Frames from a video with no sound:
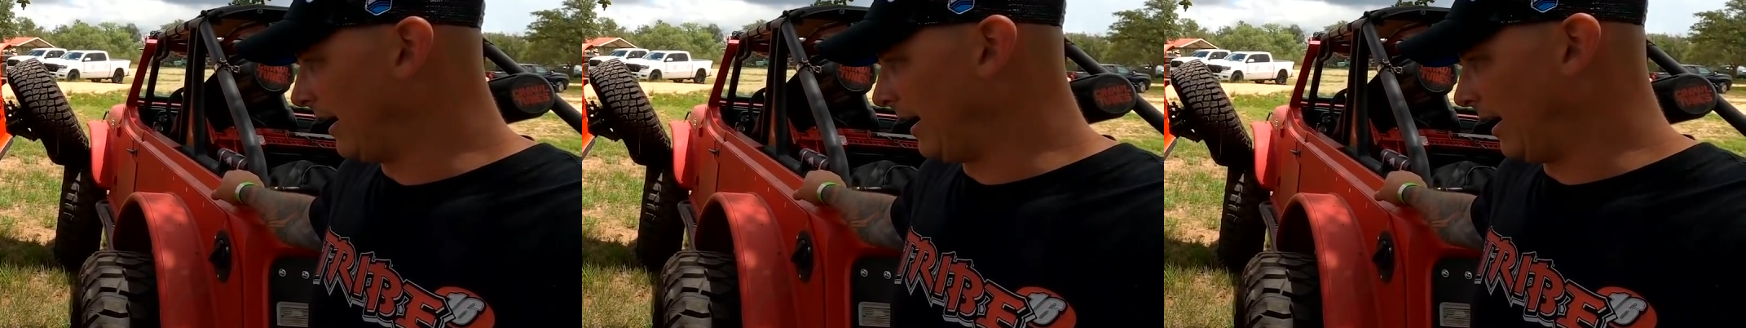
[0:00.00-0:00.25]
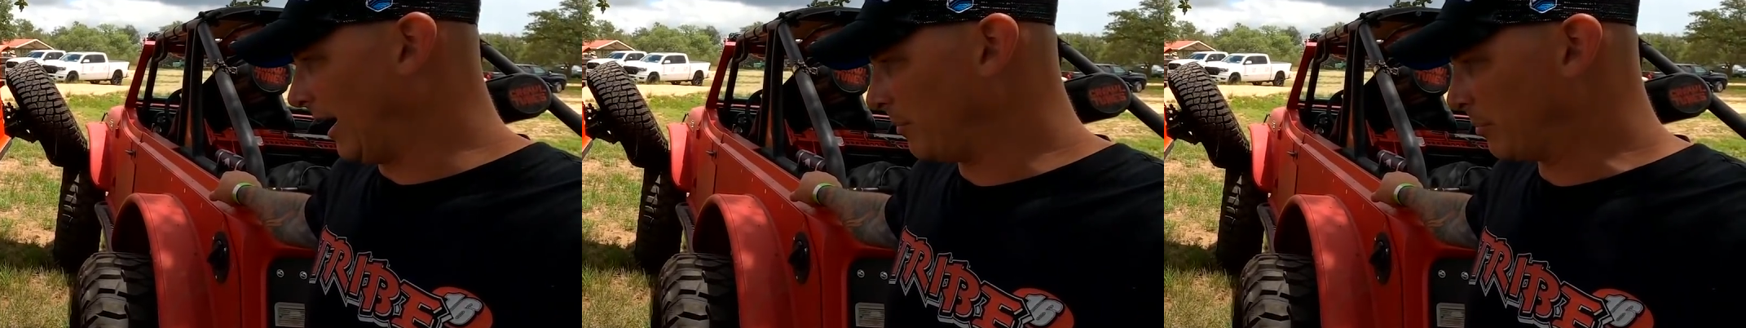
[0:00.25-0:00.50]

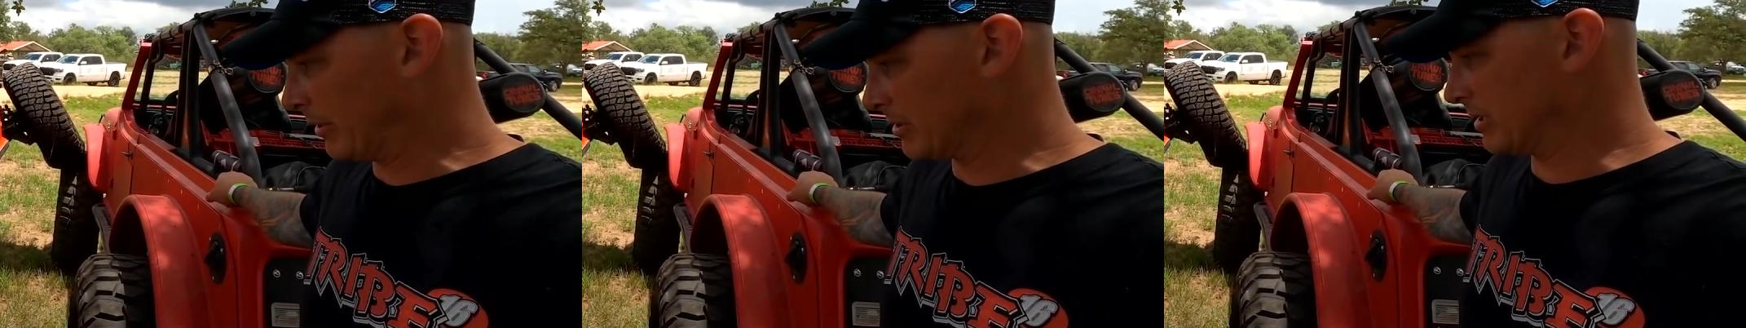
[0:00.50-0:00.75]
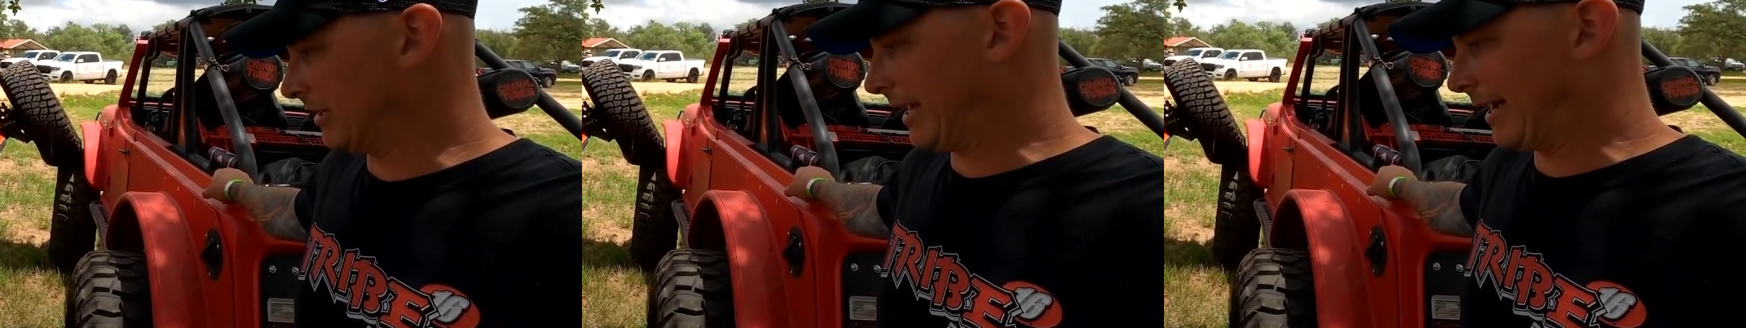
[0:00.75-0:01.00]
I
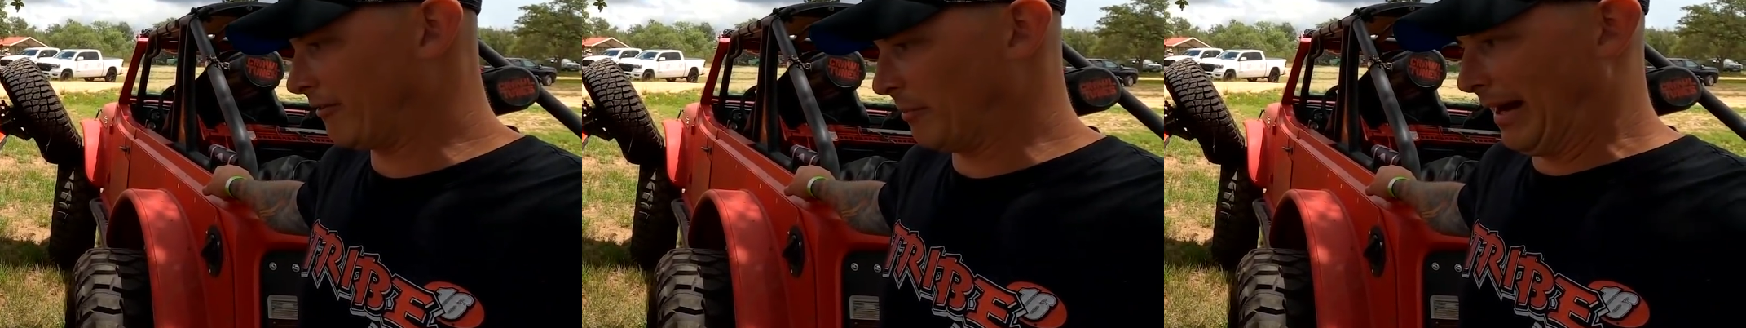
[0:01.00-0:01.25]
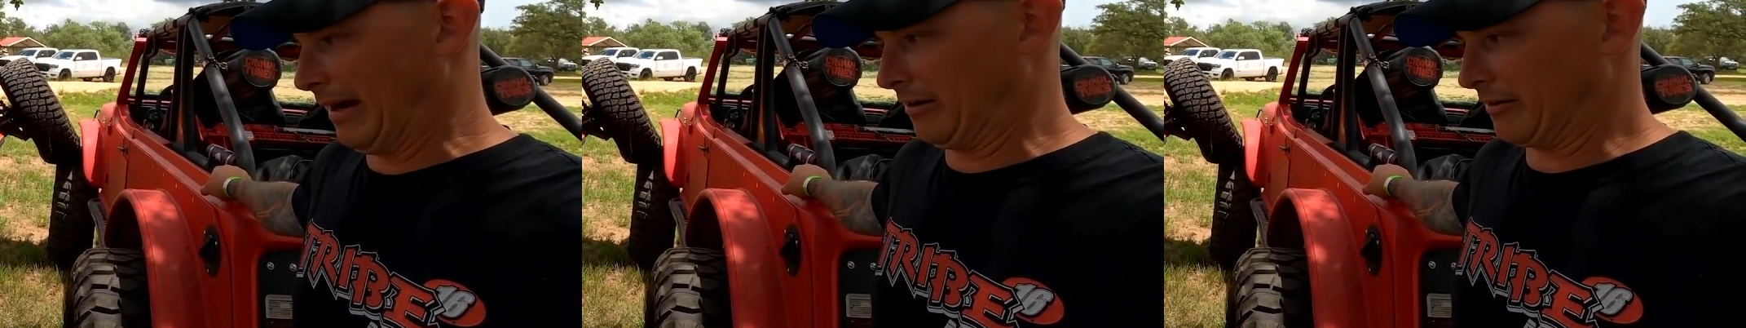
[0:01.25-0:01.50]
personally have
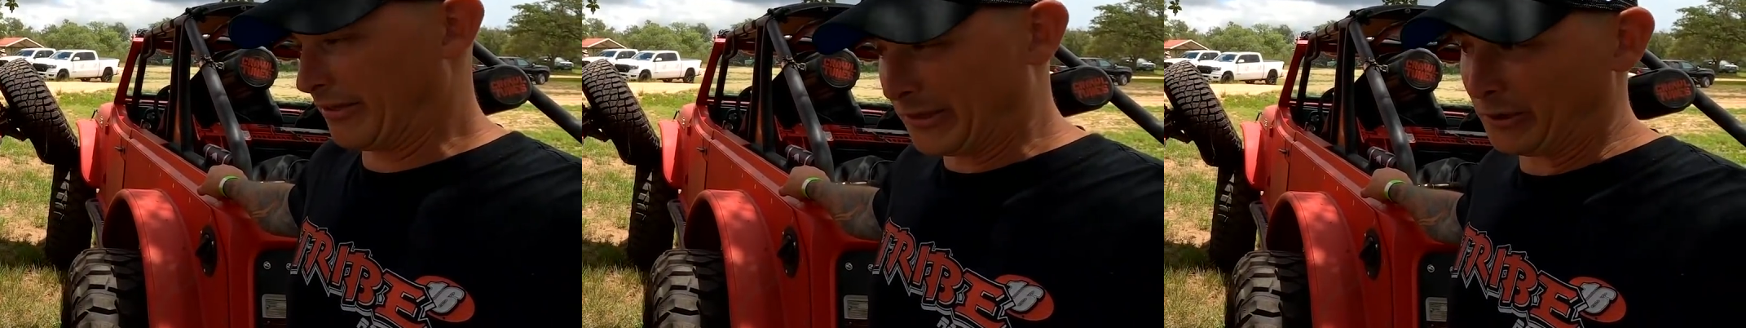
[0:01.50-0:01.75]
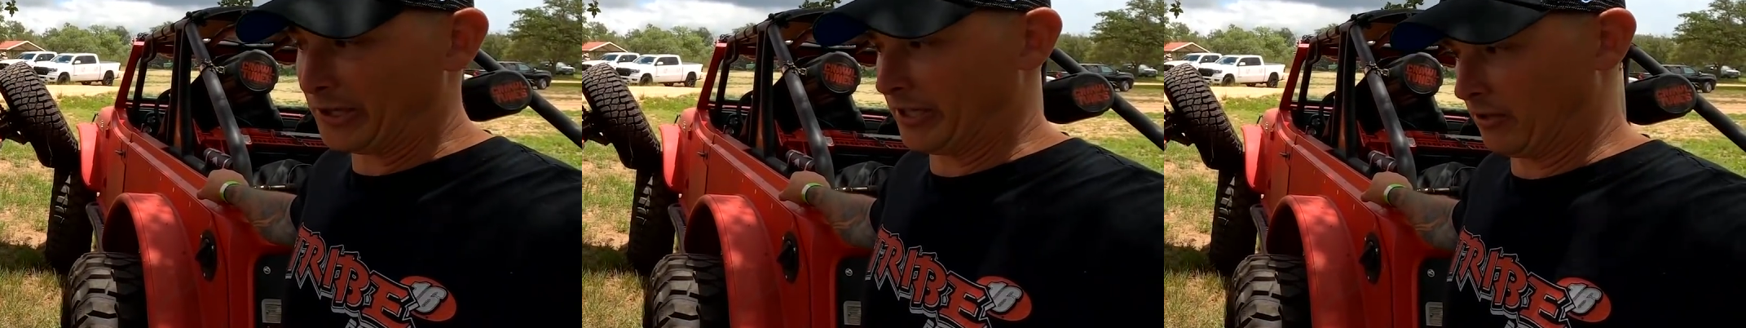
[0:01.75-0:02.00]
about
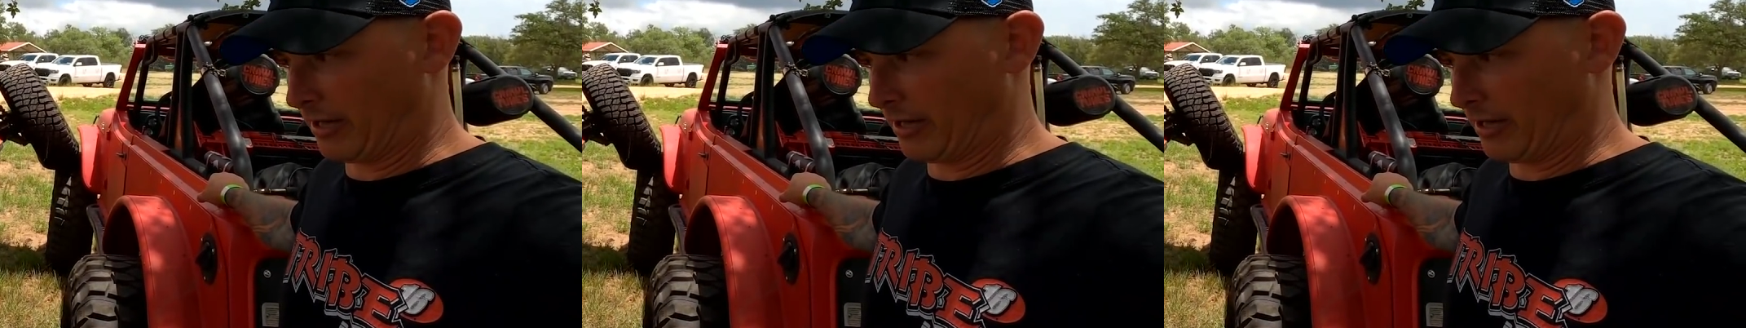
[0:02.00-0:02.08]
30